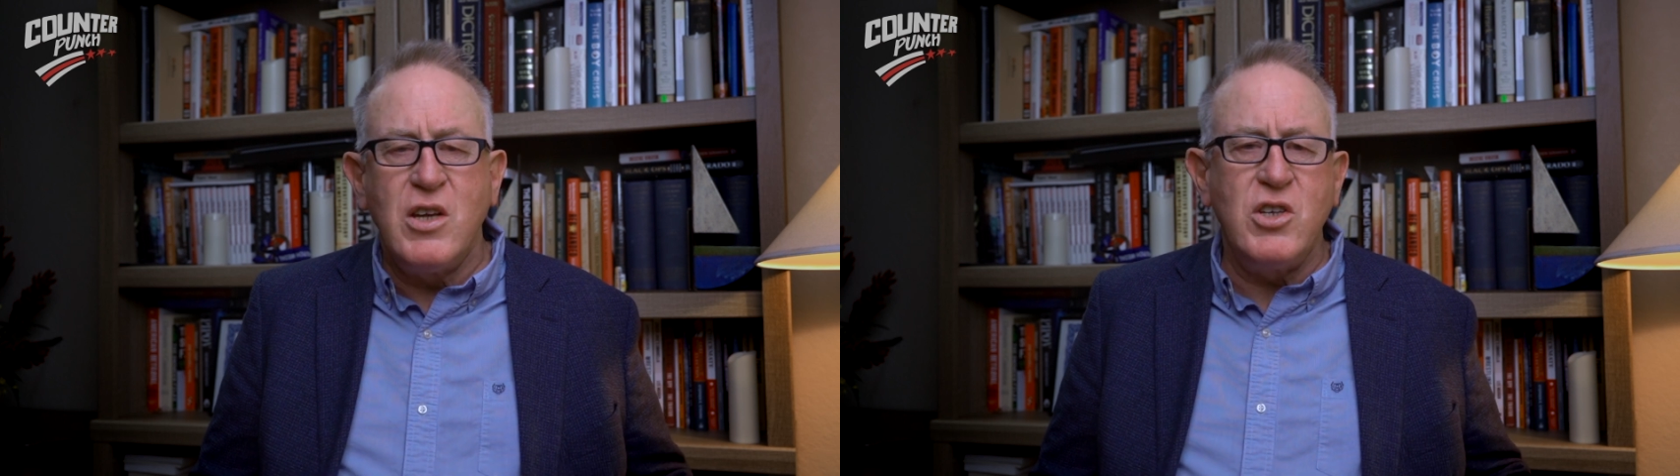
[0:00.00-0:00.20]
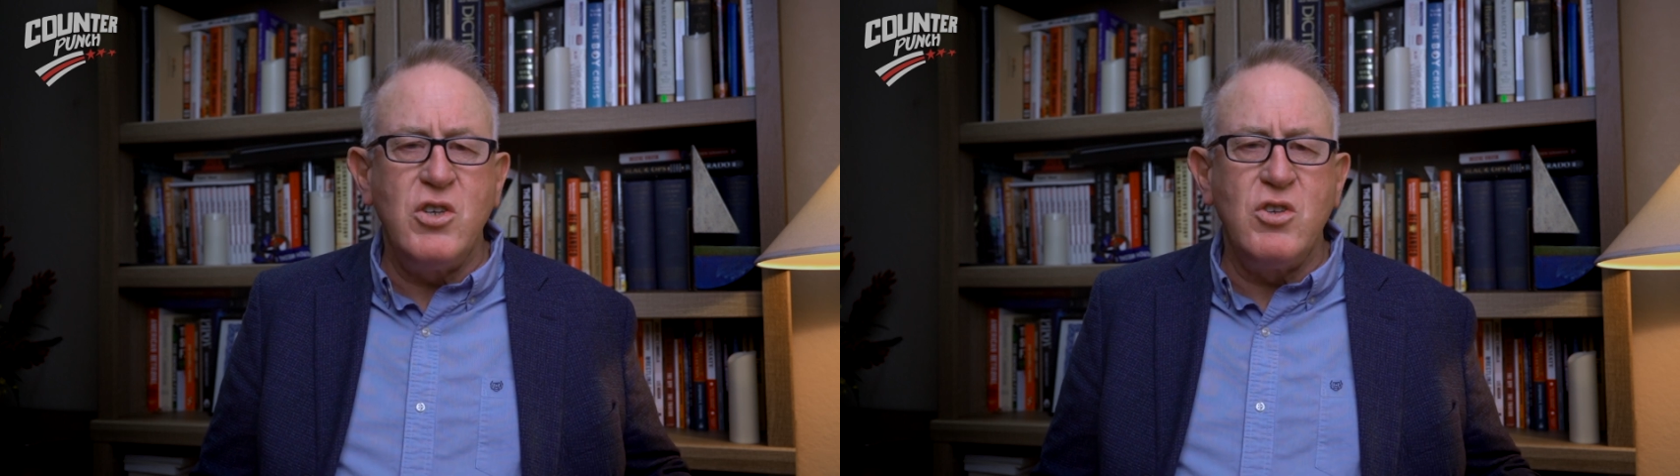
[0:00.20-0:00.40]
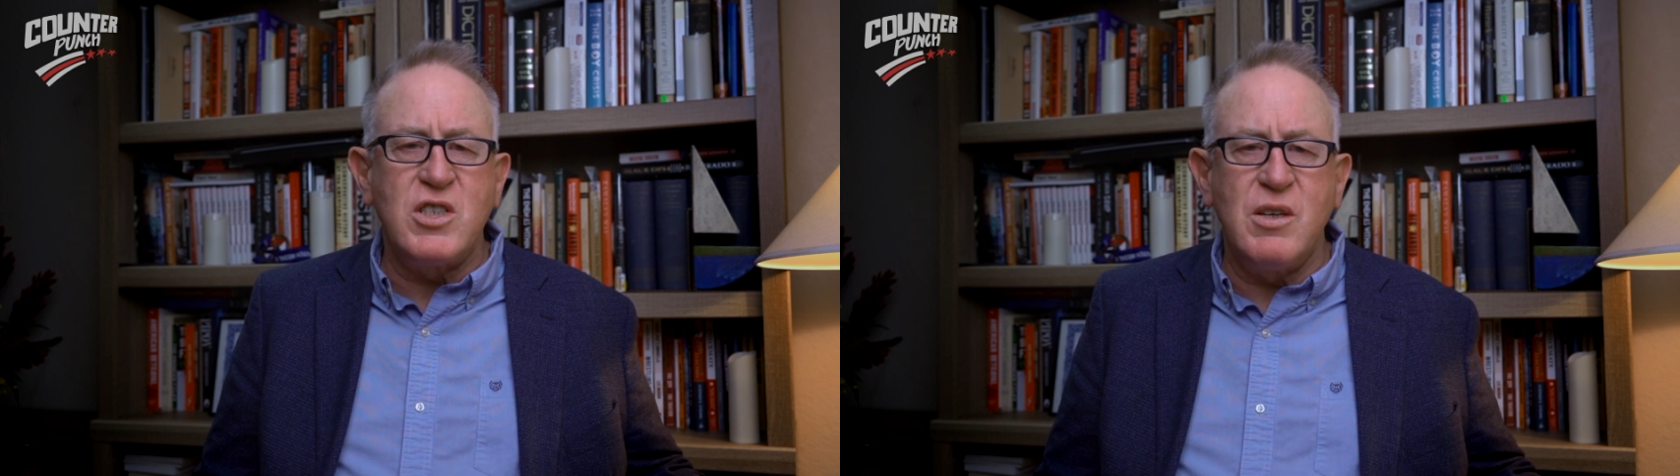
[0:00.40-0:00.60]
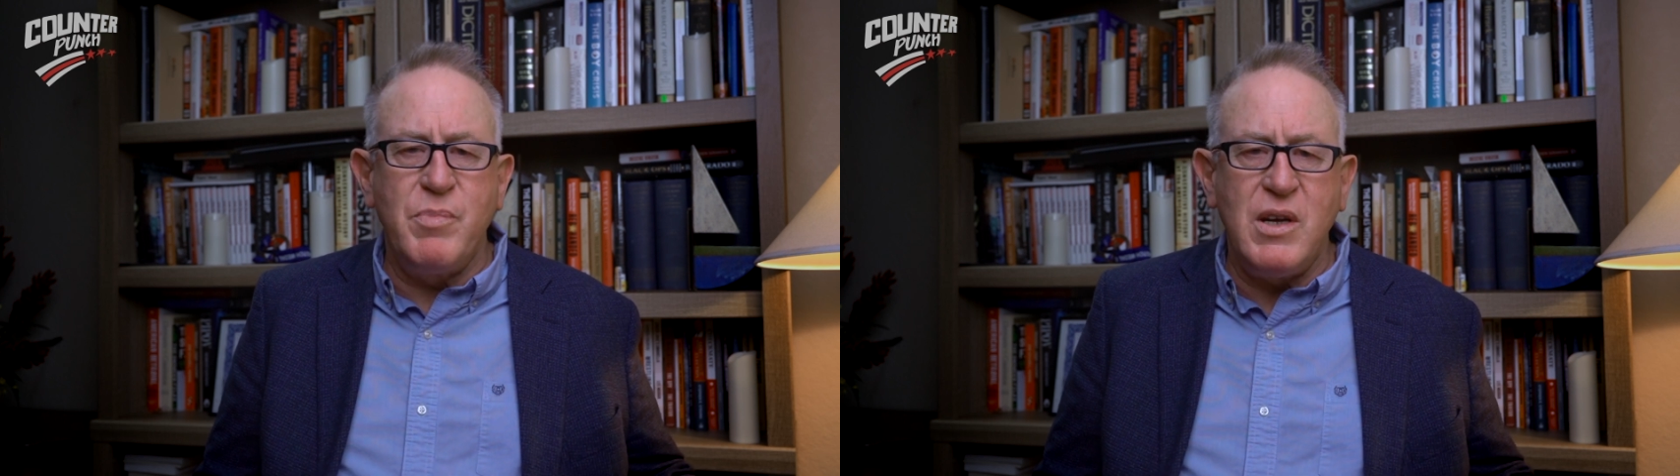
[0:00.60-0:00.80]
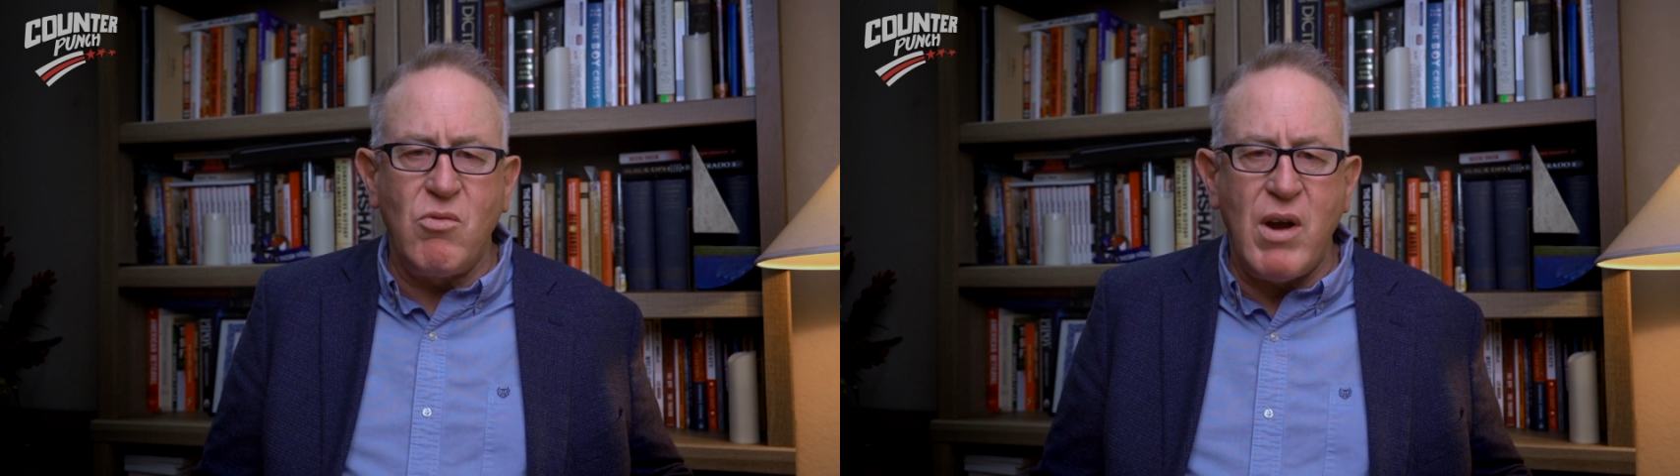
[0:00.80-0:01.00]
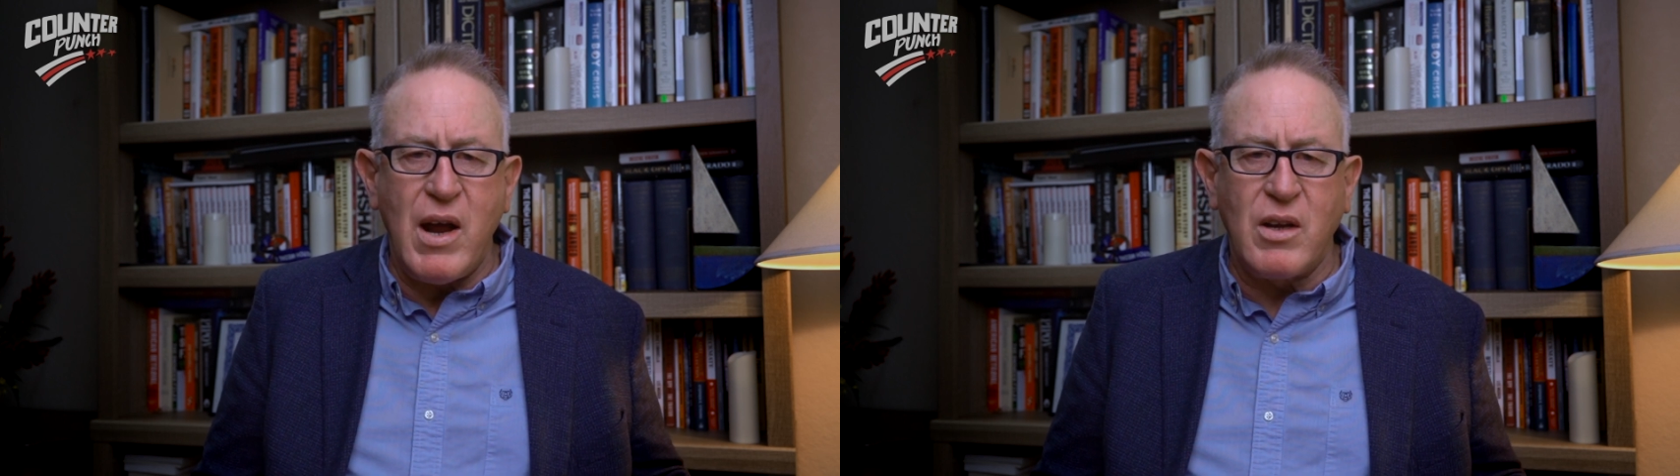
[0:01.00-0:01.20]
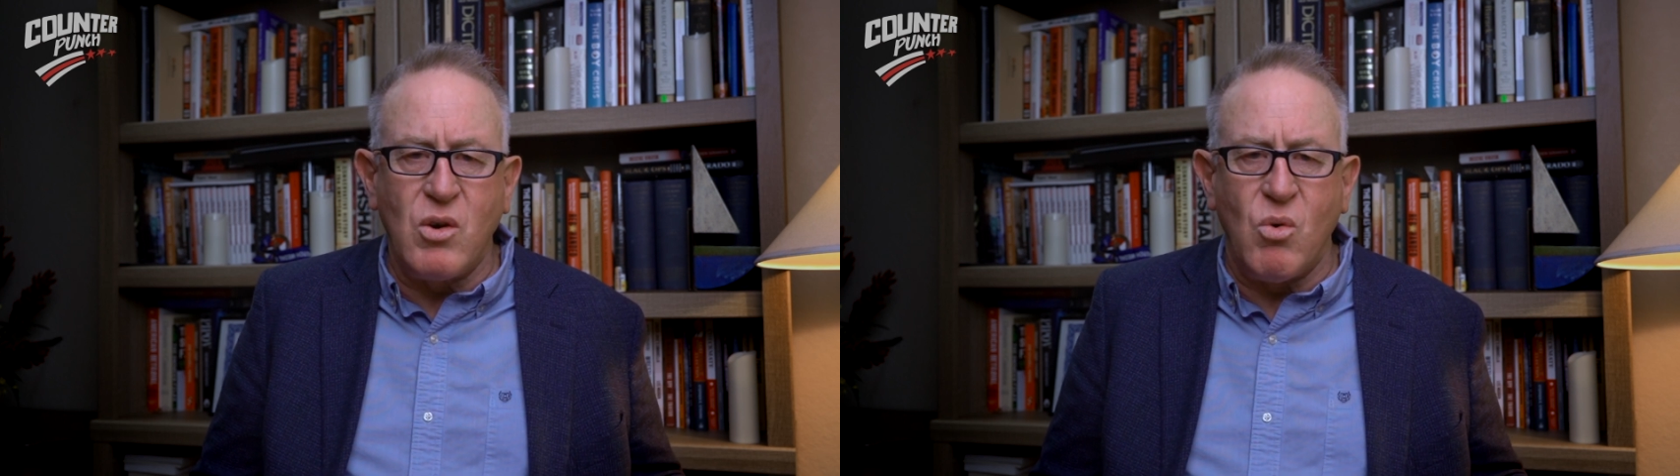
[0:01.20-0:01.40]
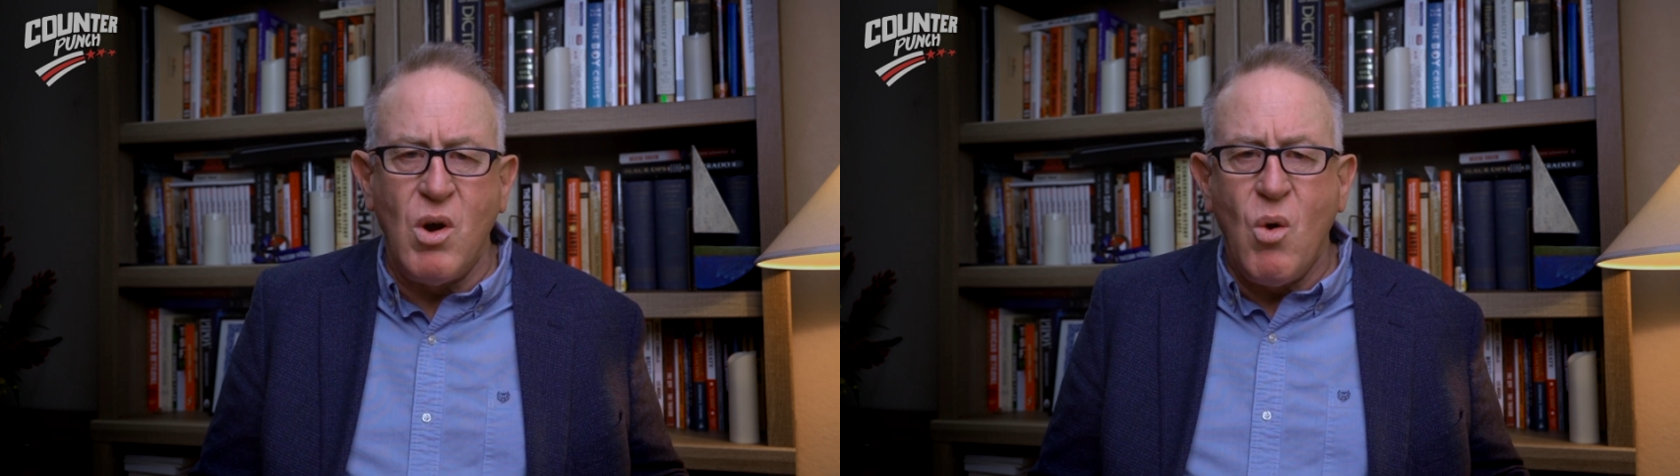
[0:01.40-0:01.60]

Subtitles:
She used to be a radical.